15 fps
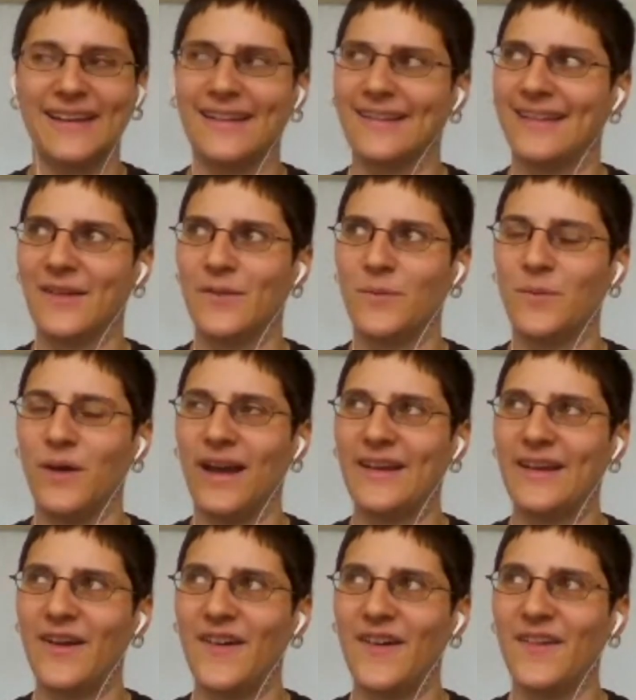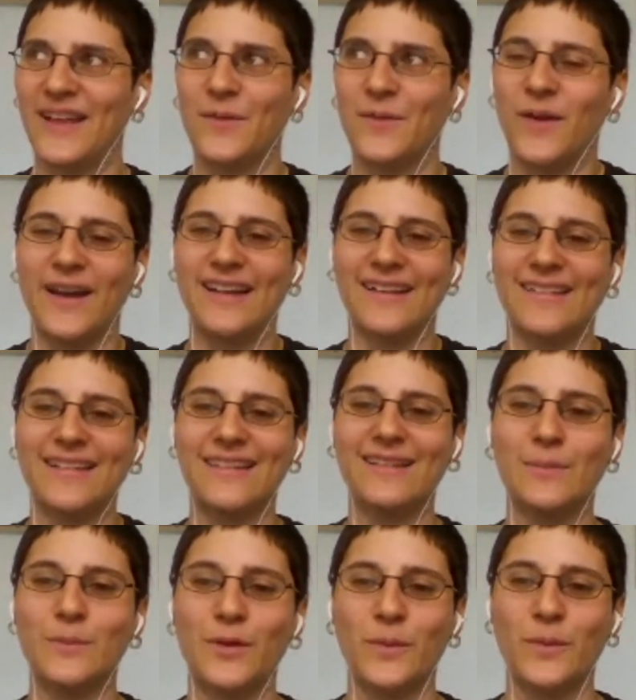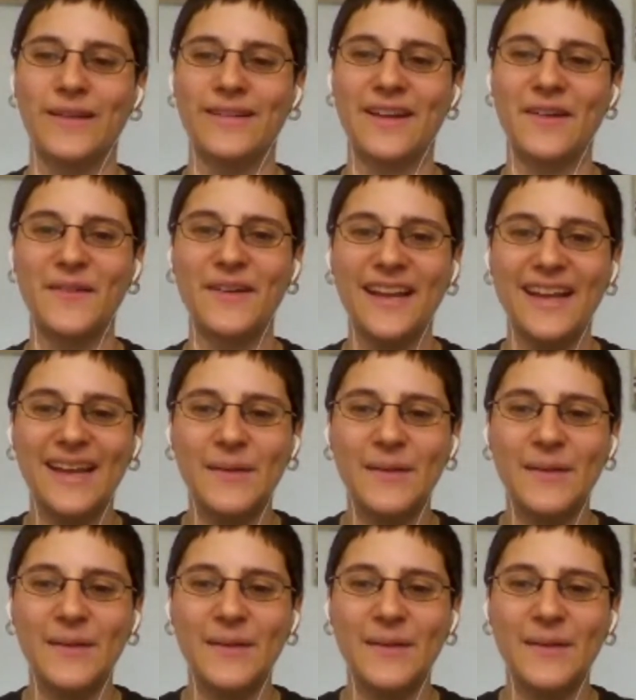And it's like, why not? Like, why isn't this more well known?